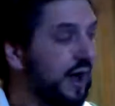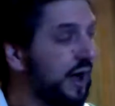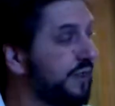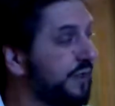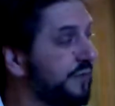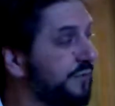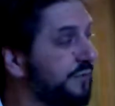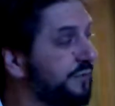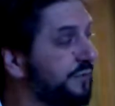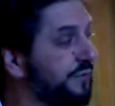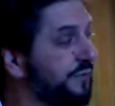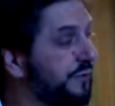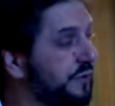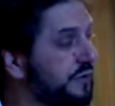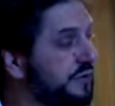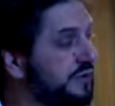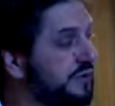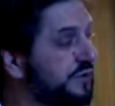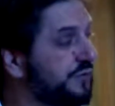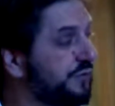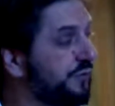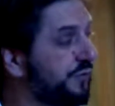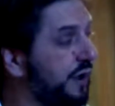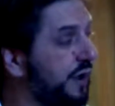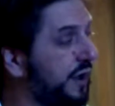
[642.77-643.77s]
on the
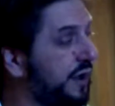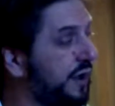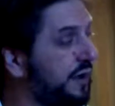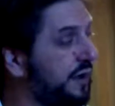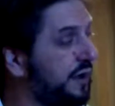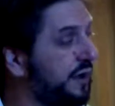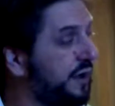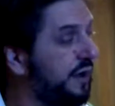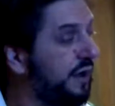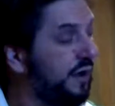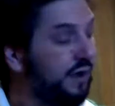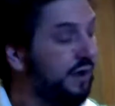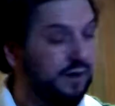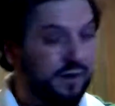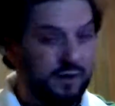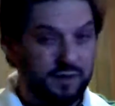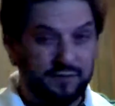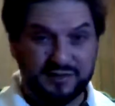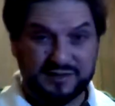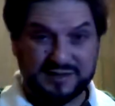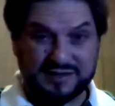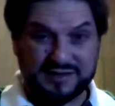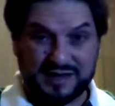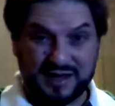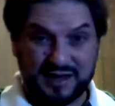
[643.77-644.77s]
1st fret
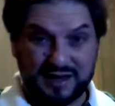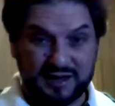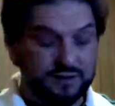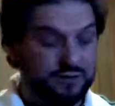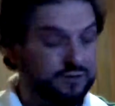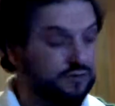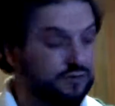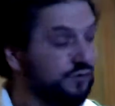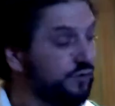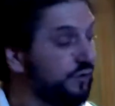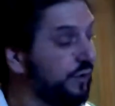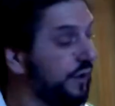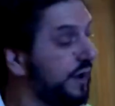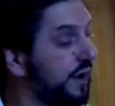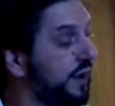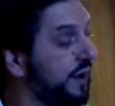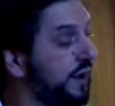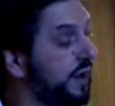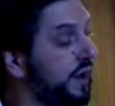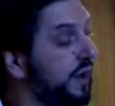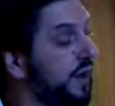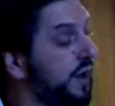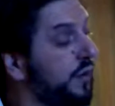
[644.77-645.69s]
of the 2nd string.